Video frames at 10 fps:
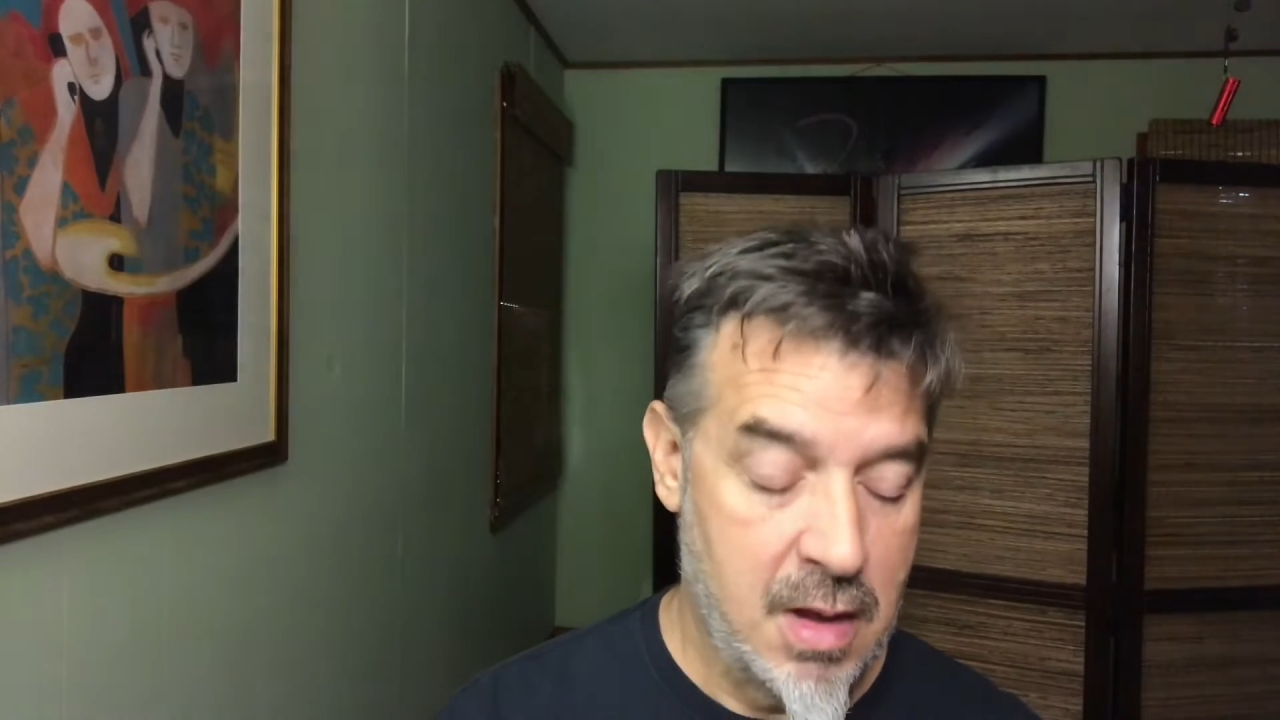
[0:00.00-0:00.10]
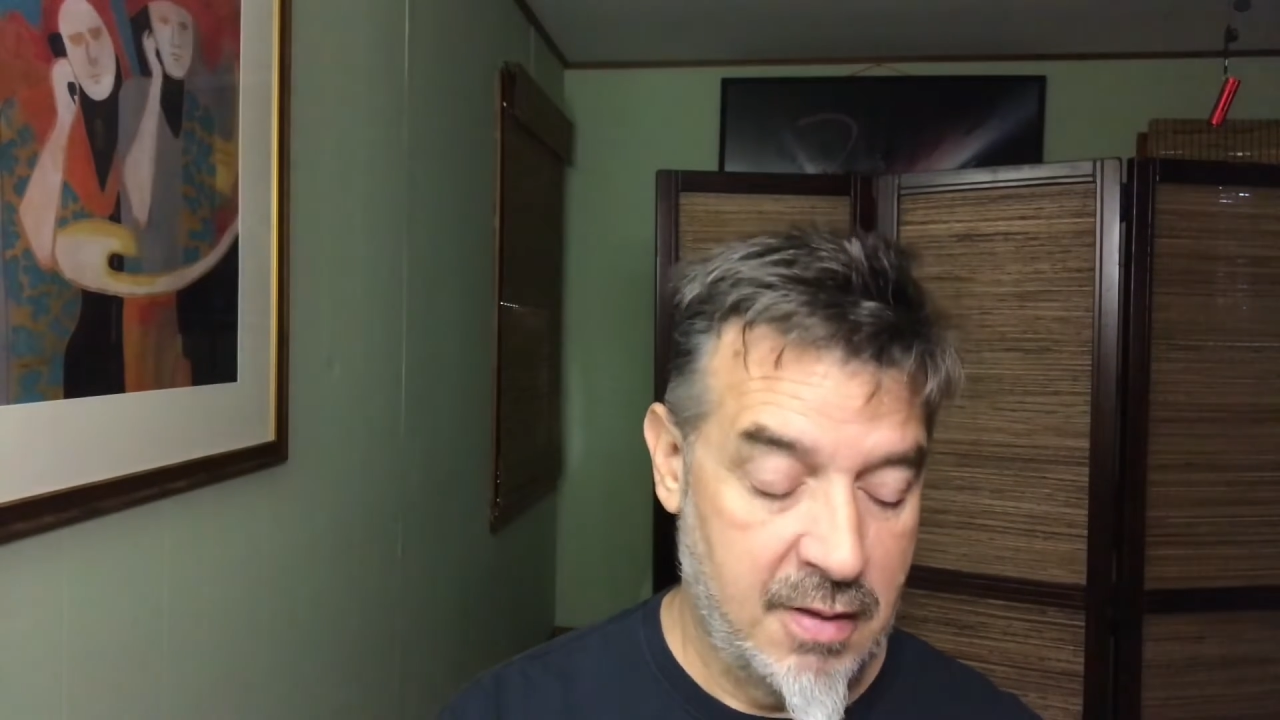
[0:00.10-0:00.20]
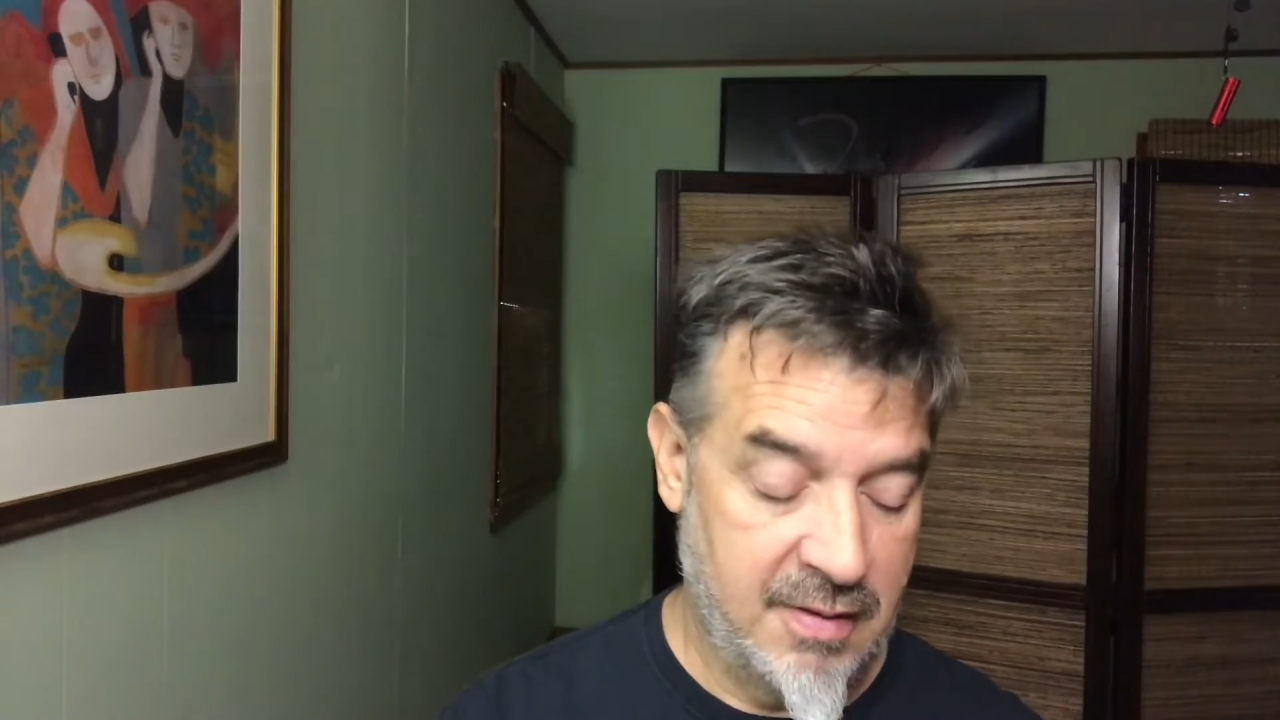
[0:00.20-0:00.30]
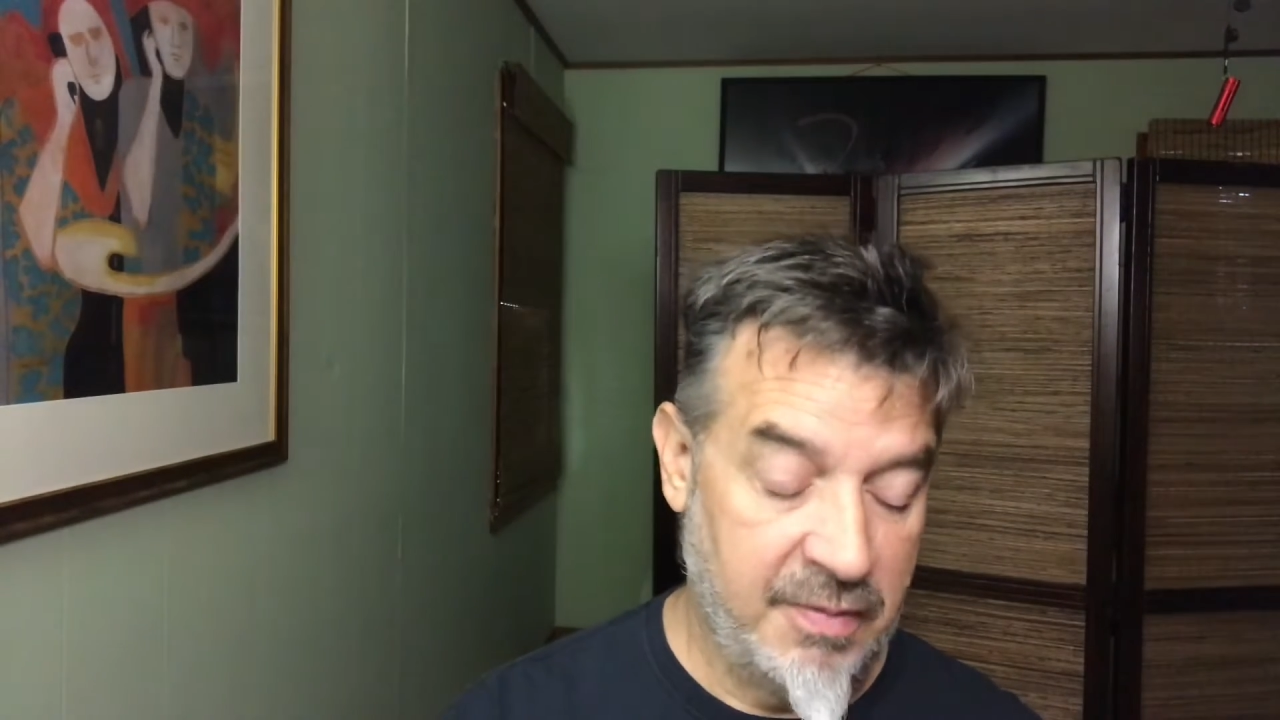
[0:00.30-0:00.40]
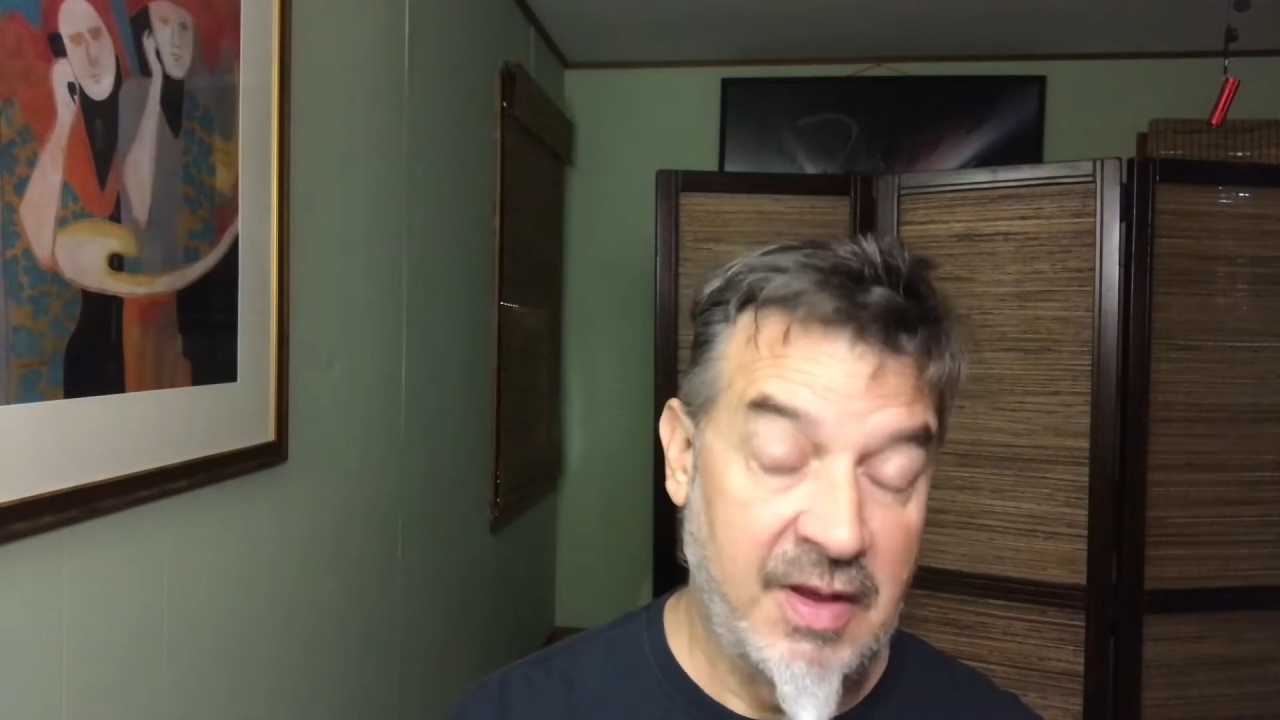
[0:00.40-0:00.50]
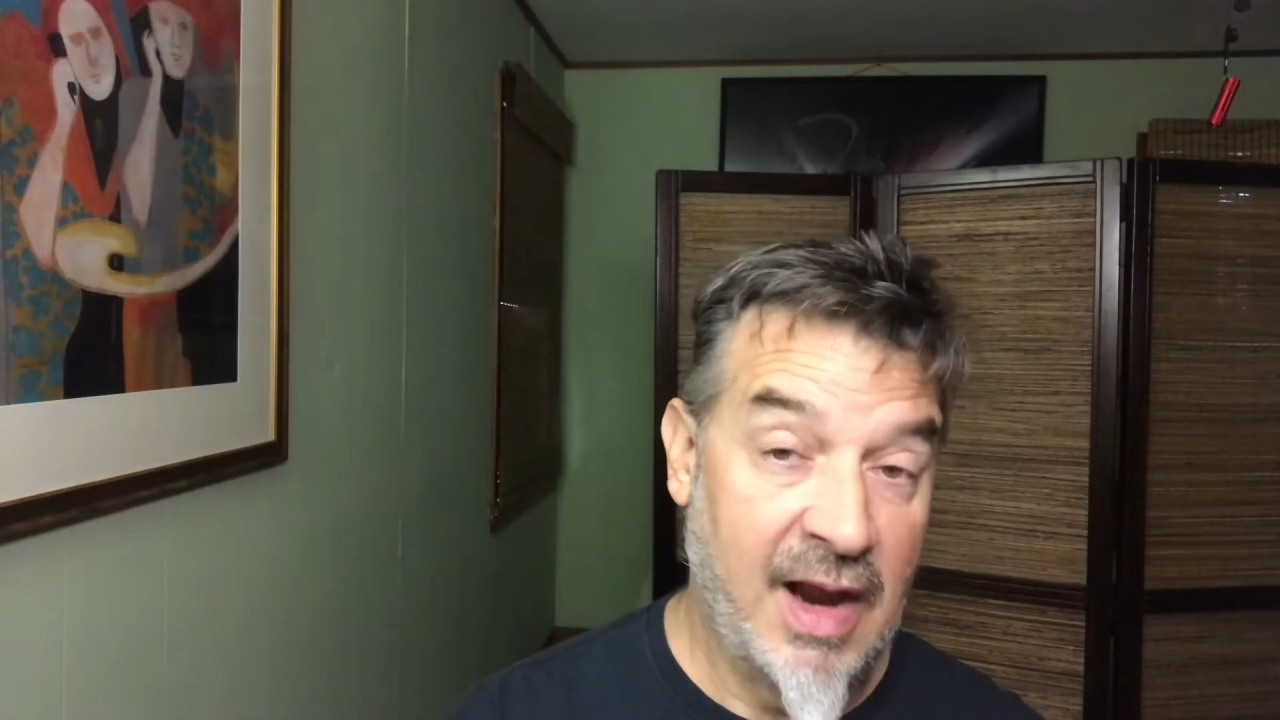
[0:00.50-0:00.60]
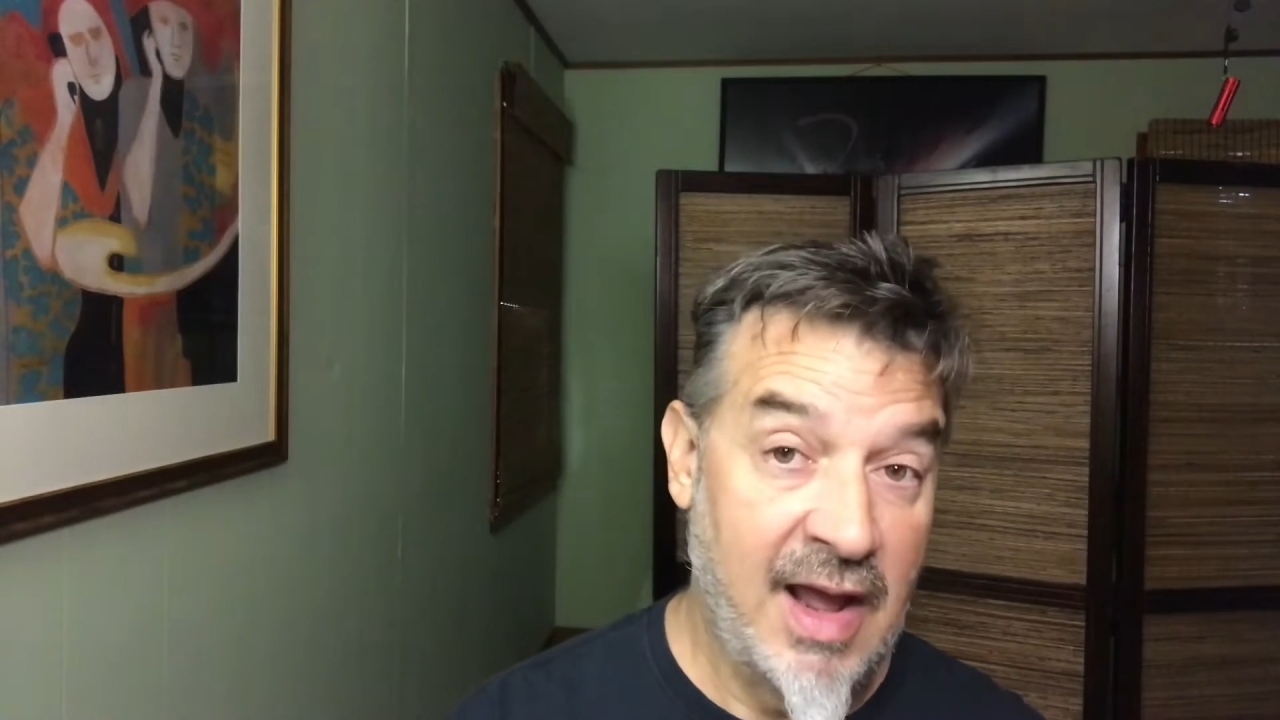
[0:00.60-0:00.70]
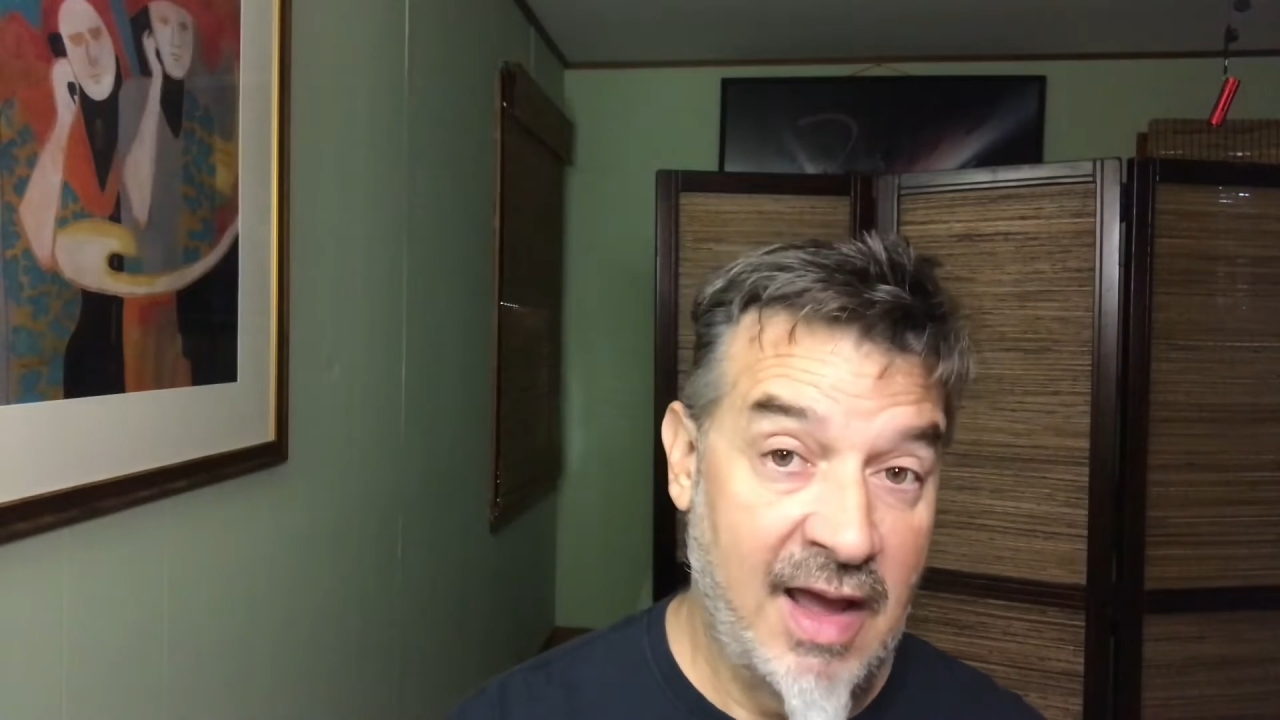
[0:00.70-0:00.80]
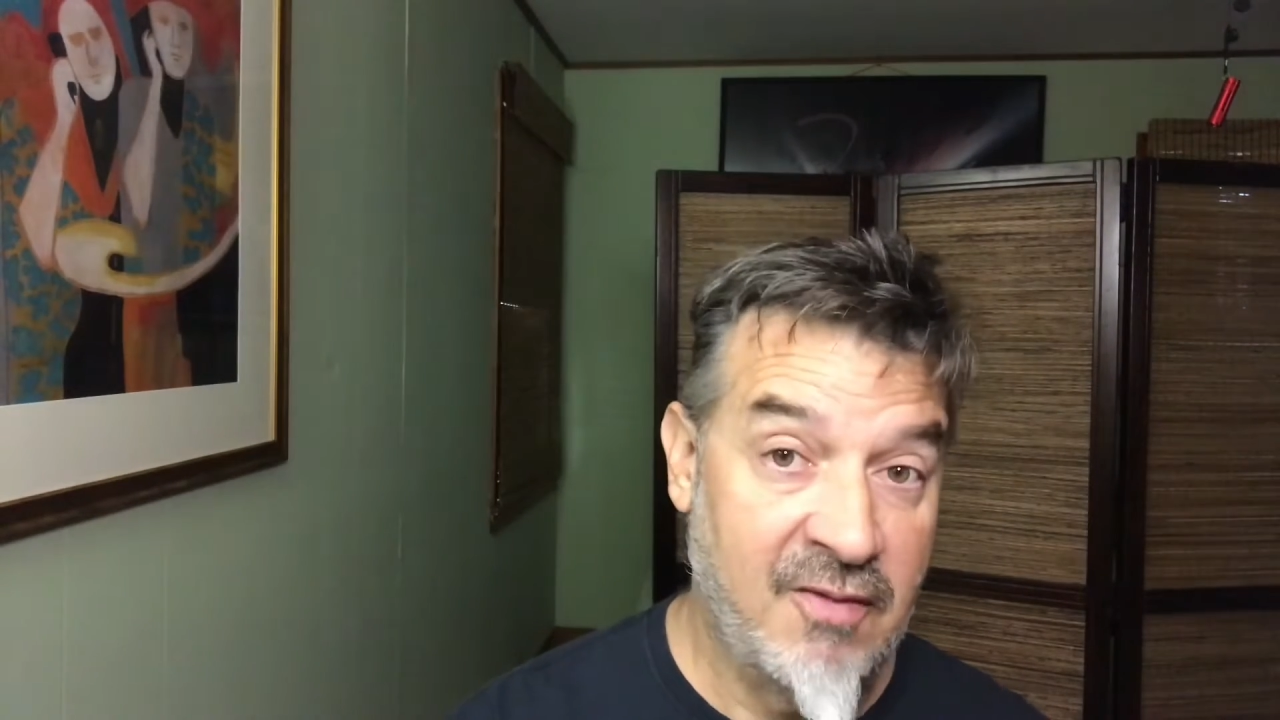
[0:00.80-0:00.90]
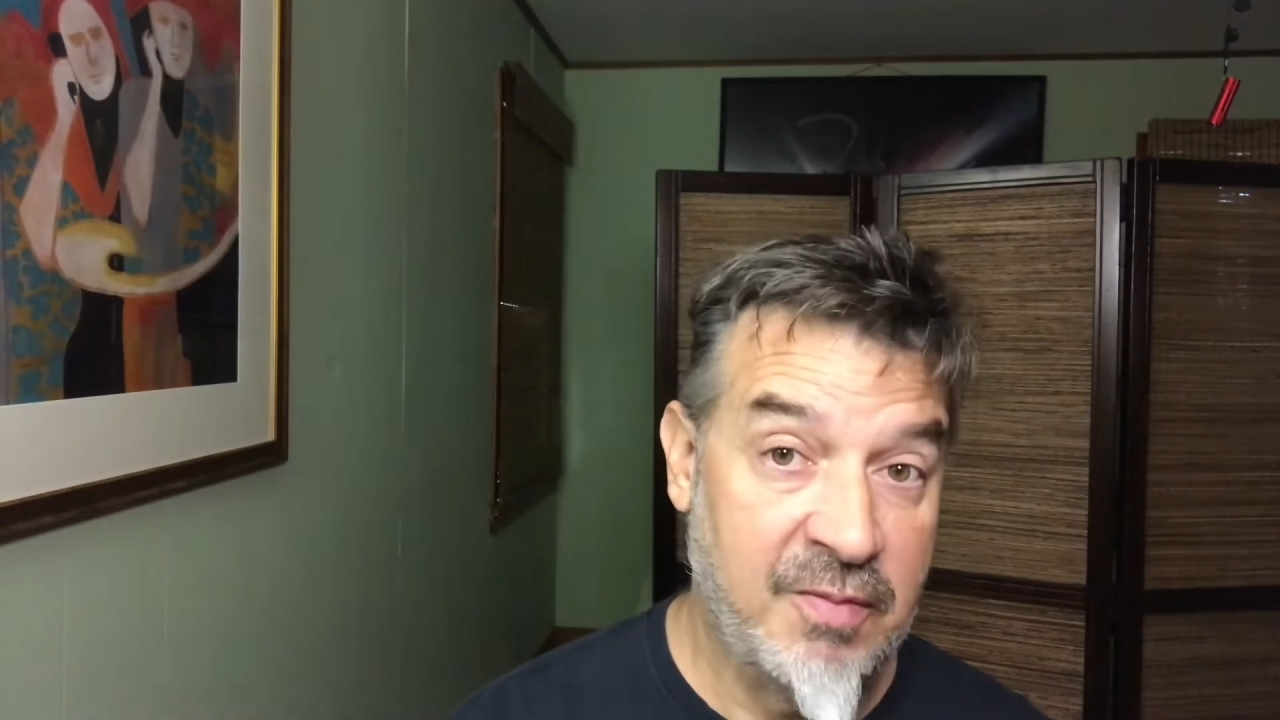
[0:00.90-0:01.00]
Something I
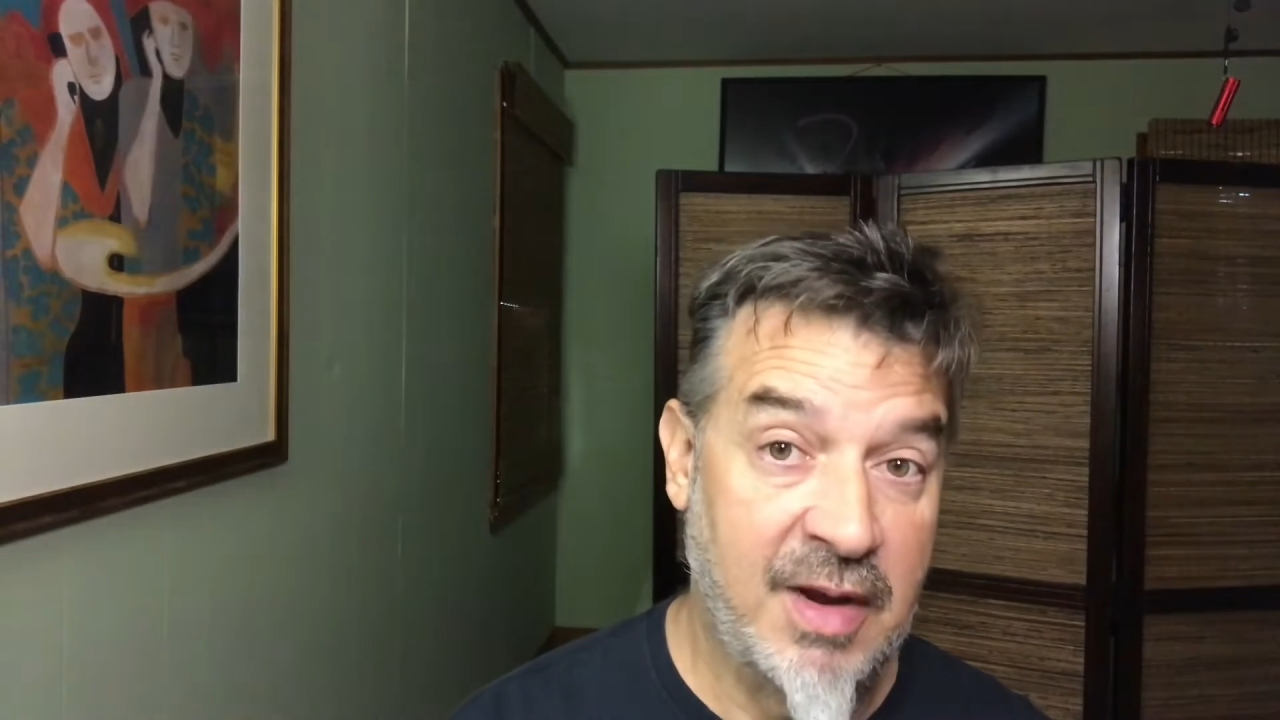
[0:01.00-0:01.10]
have